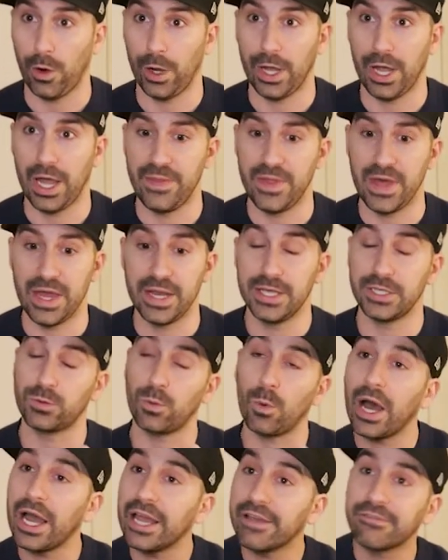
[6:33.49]
And then his
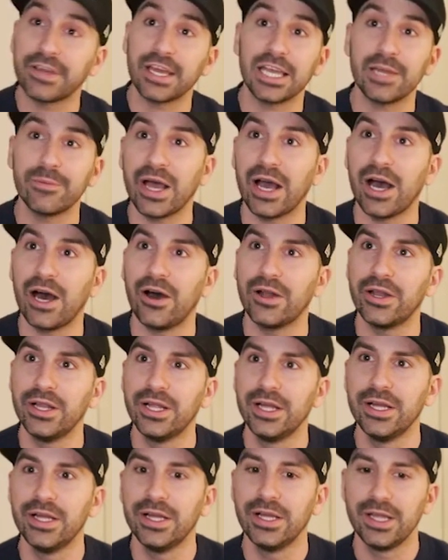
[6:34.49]
wife came out,
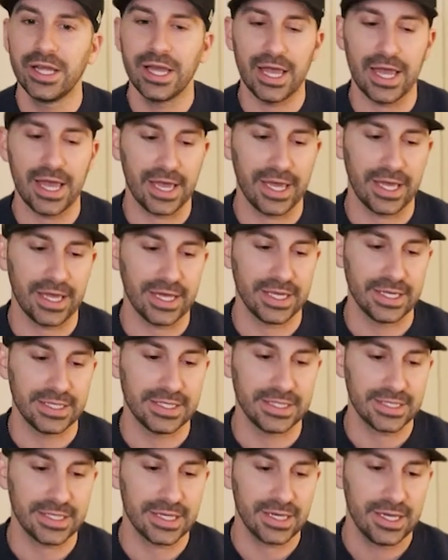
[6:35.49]

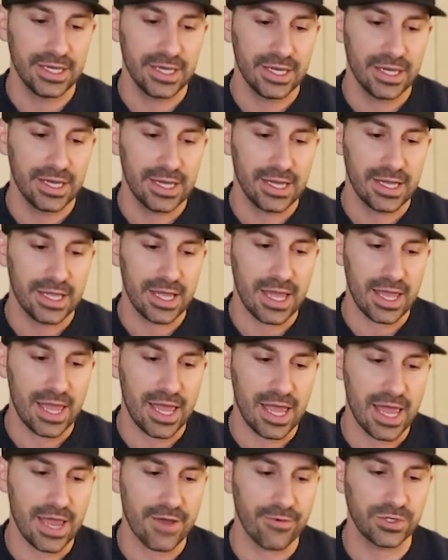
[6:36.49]
and
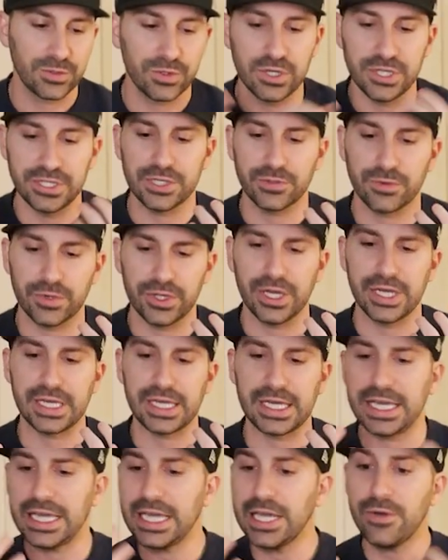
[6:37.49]
it was one of those things where like
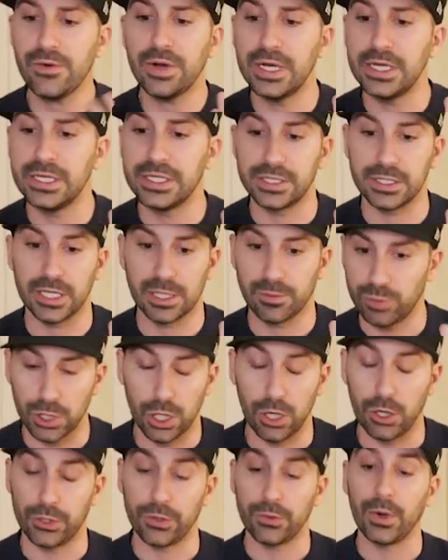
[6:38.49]
he was like
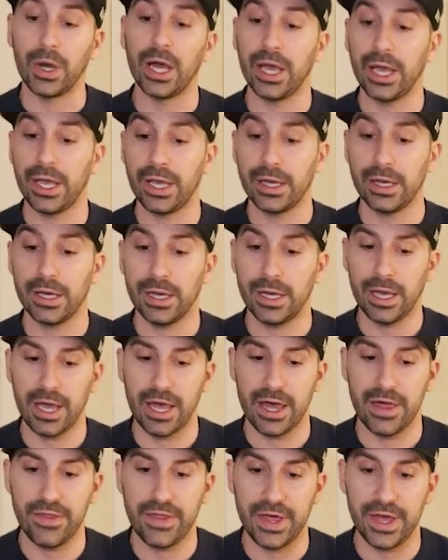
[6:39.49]
blown away,
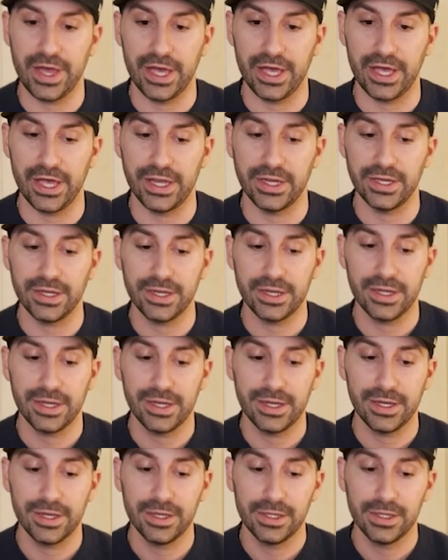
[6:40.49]
and then
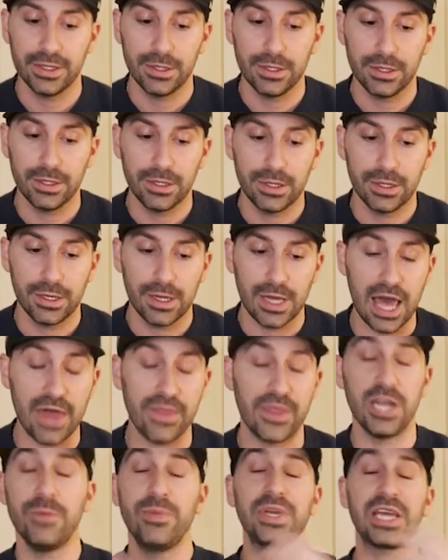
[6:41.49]

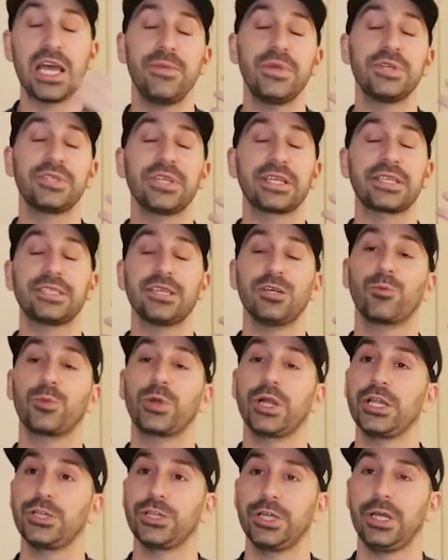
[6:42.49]
it became this like
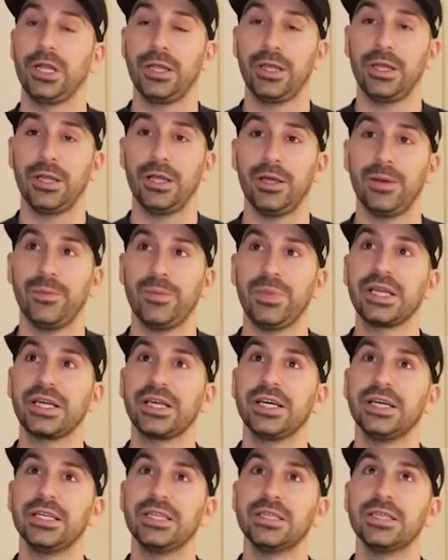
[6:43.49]
celebration,
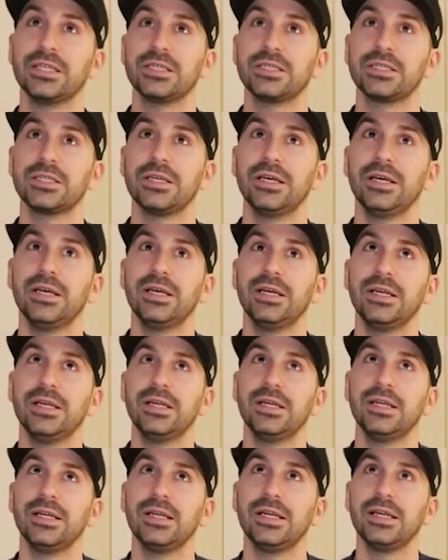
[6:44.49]
because
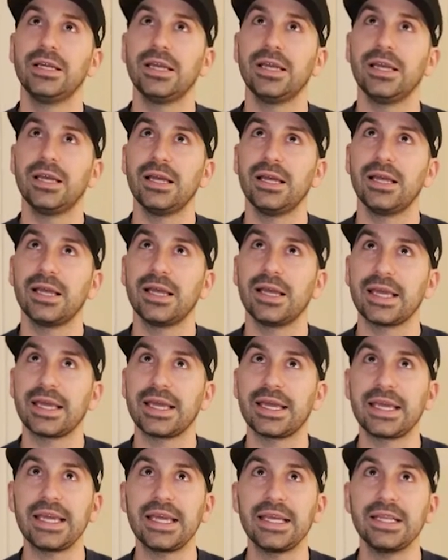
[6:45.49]

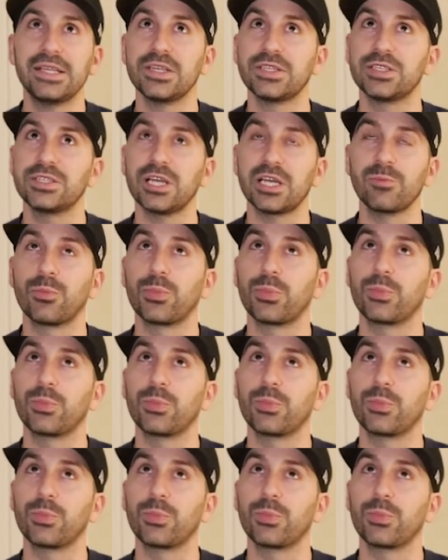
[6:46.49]
he just like